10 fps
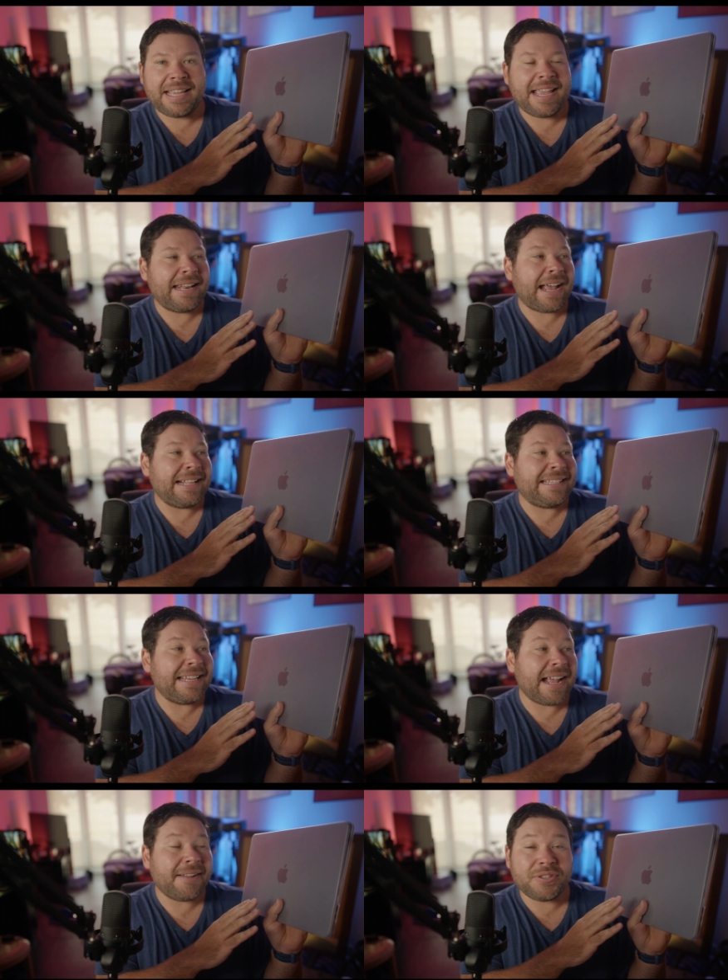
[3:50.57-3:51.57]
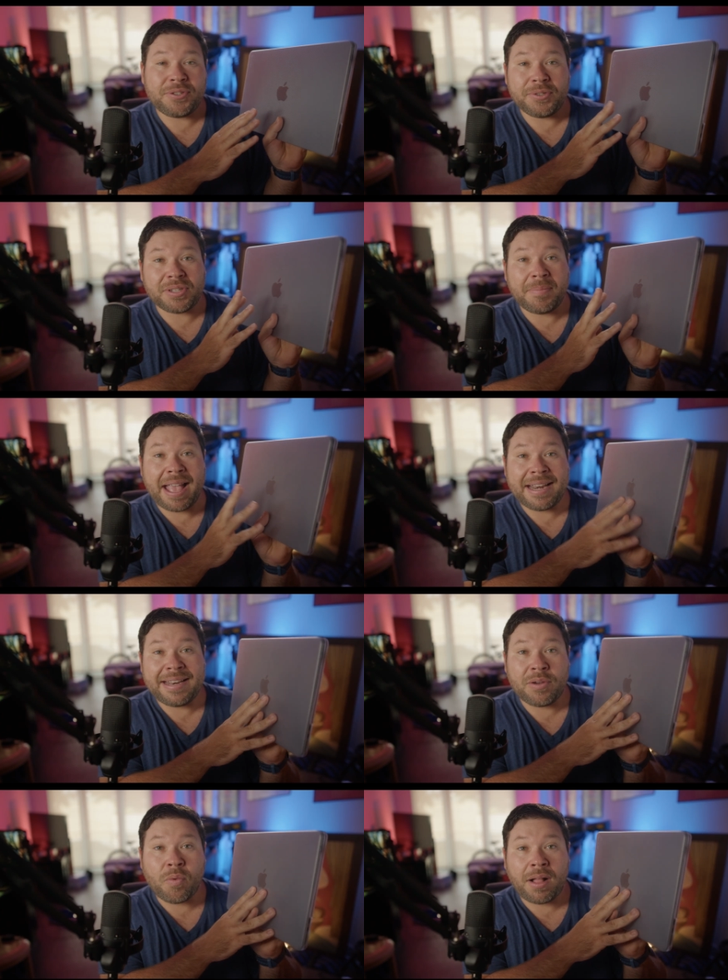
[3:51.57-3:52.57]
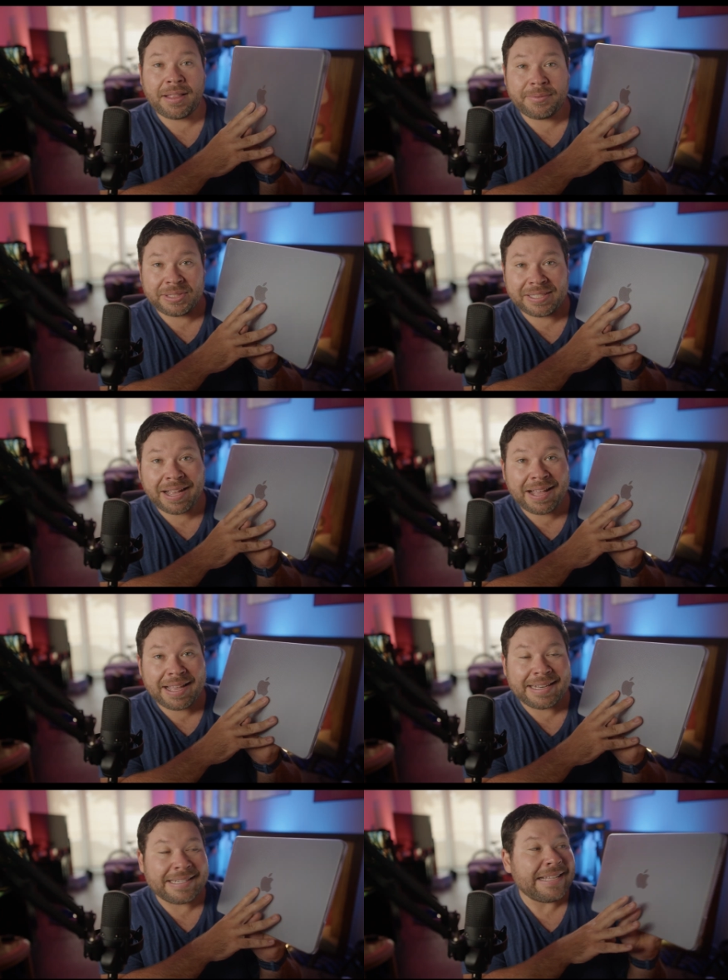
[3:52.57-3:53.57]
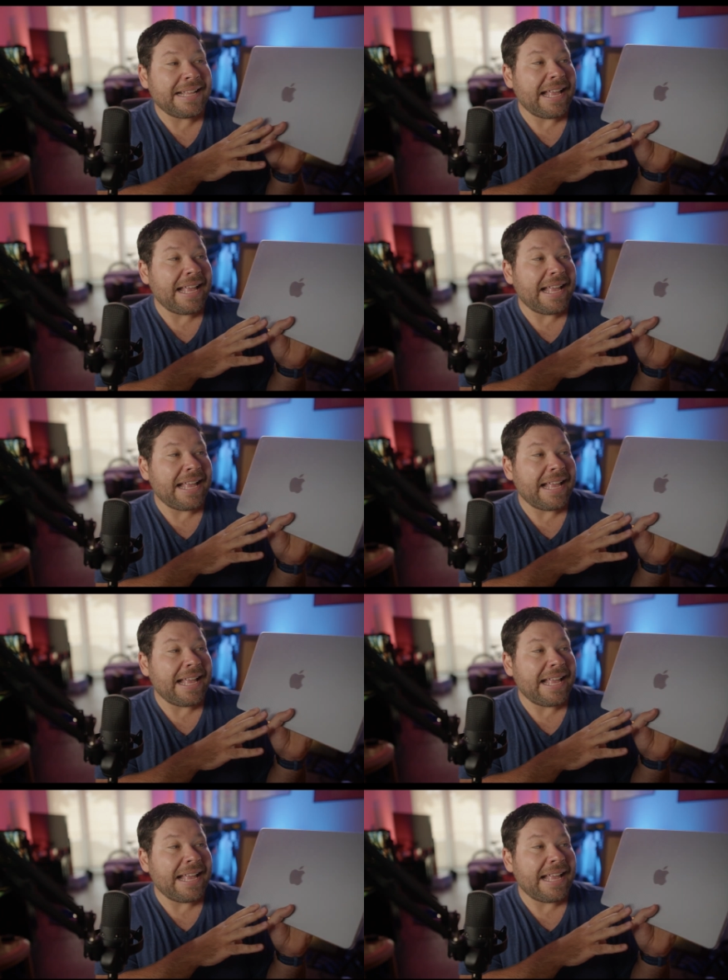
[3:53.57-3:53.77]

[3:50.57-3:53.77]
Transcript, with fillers: and I did have to do some editing while I was gone.